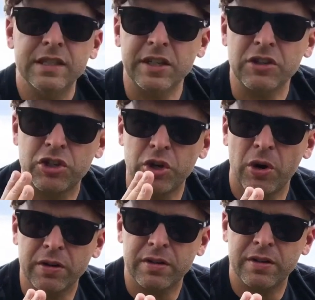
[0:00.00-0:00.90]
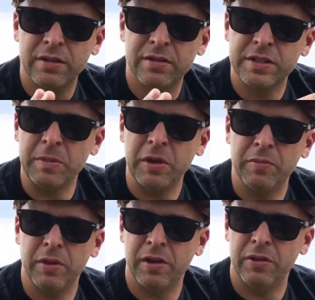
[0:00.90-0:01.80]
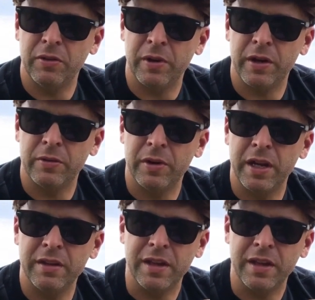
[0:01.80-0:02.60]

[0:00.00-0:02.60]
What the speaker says: It's like a shark smelling blood in the water, right?